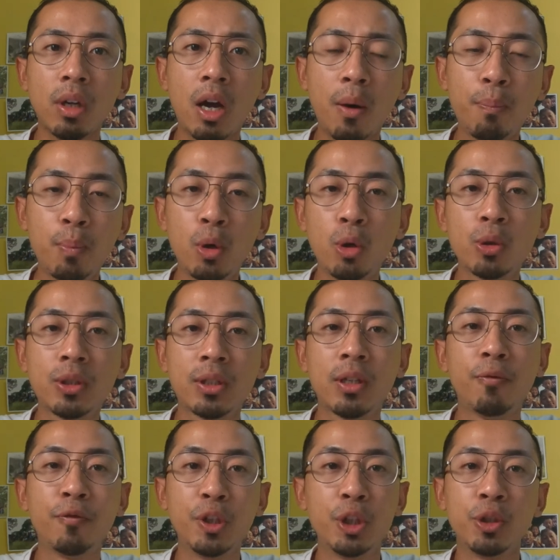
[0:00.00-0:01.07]
upload
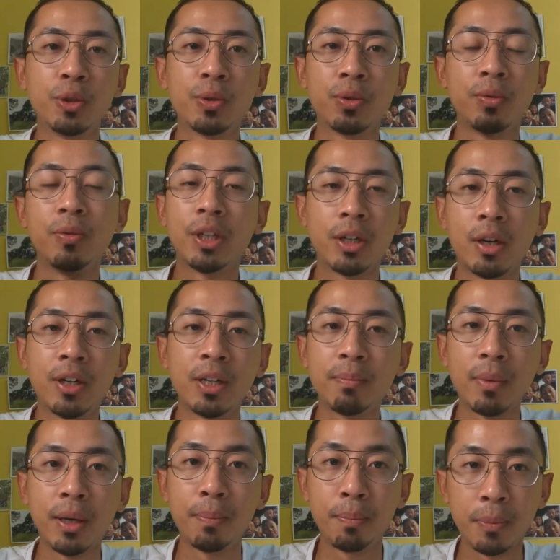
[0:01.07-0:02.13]
some videos regarding
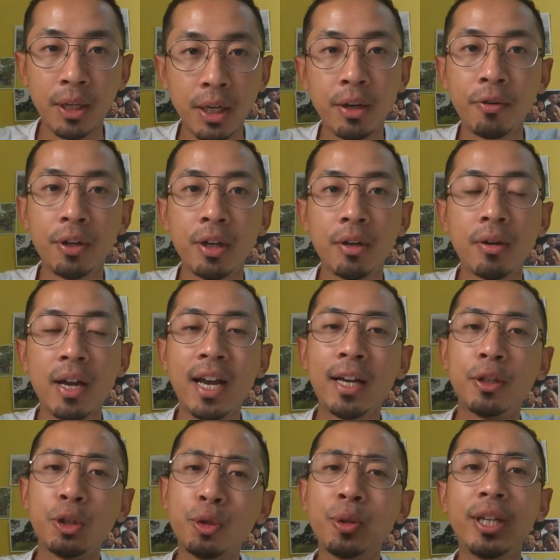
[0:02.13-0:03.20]
my career,
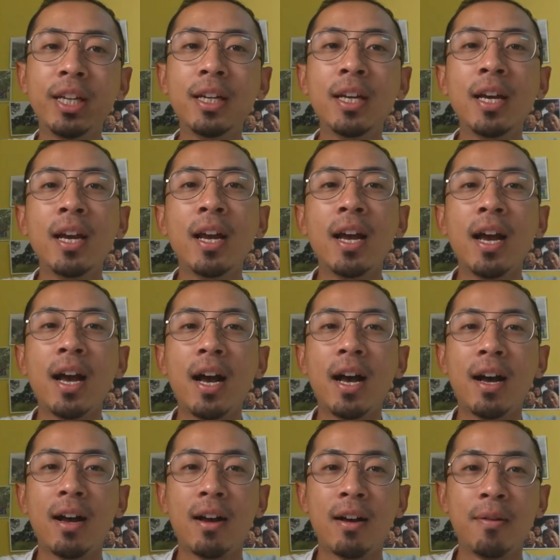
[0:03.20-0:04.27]
and today
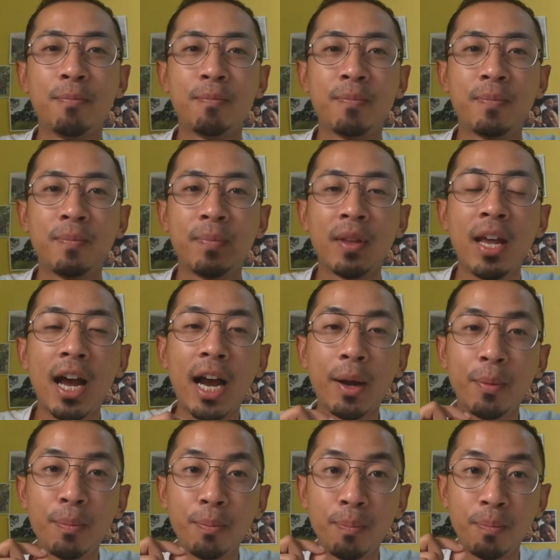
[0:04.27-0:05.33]

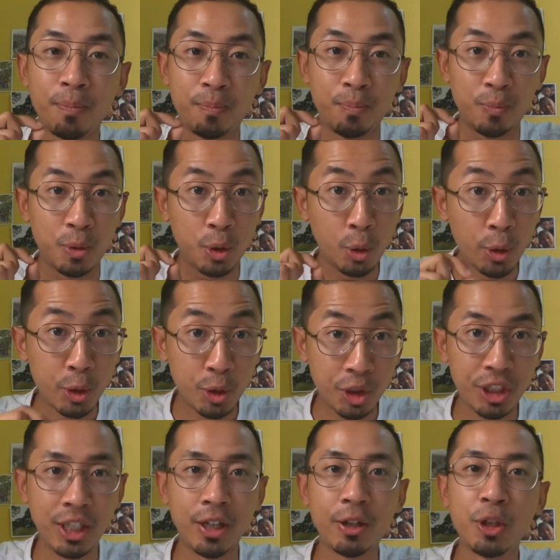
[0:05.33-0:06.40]
I'm going to
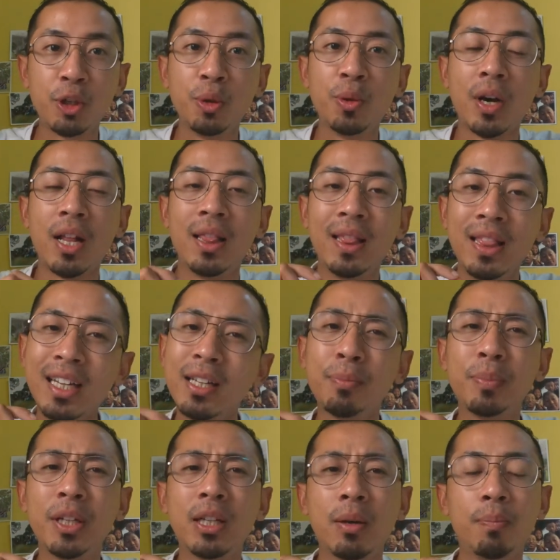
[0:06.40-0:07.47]
share you a little
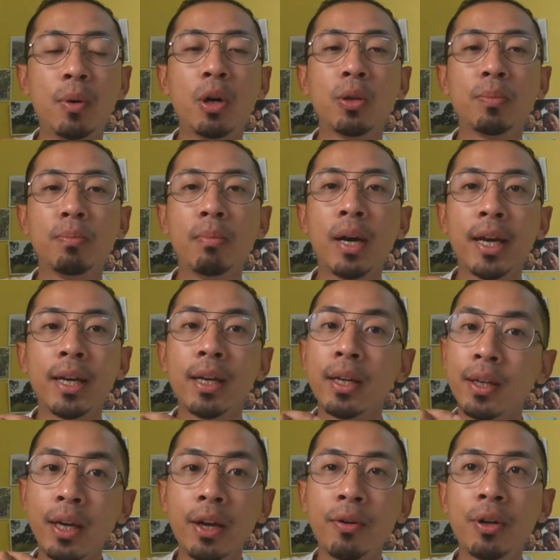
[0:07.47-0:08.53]
bit about my
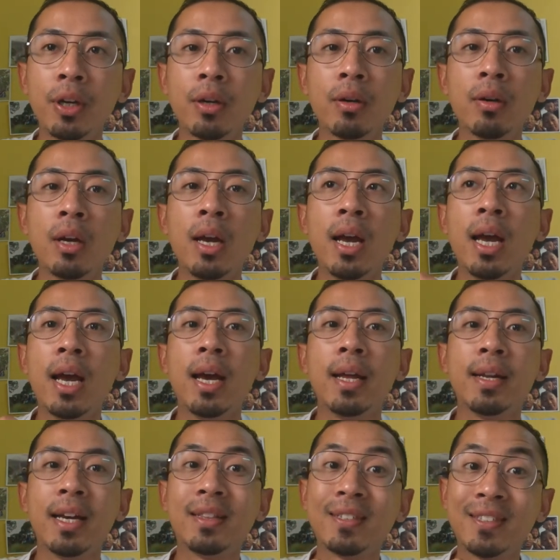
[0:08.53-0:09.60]
career,
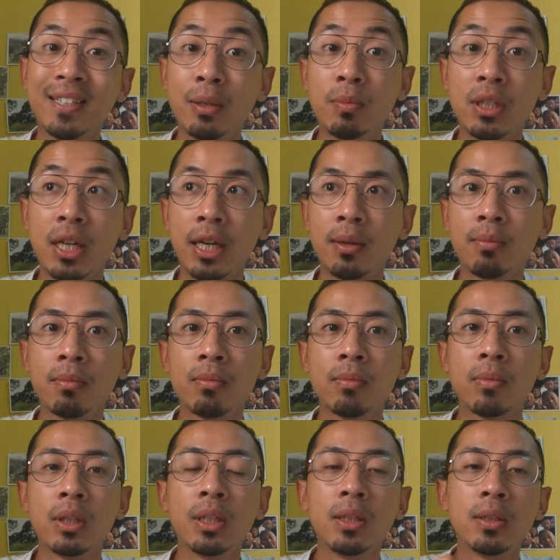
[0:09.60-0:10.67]
and at the same
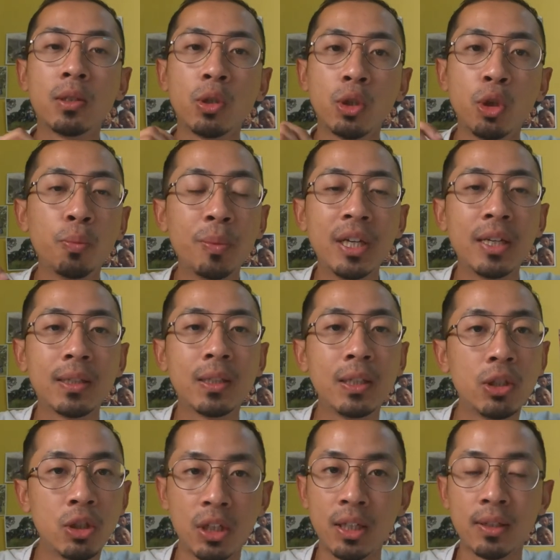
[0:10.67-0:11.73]
time this
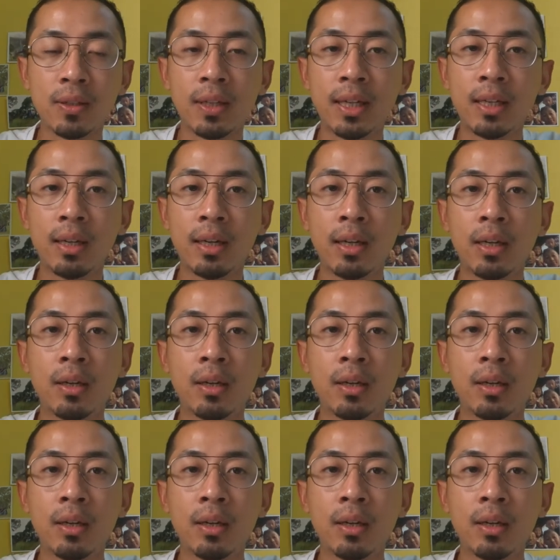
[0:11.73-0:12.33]
UPSC GSI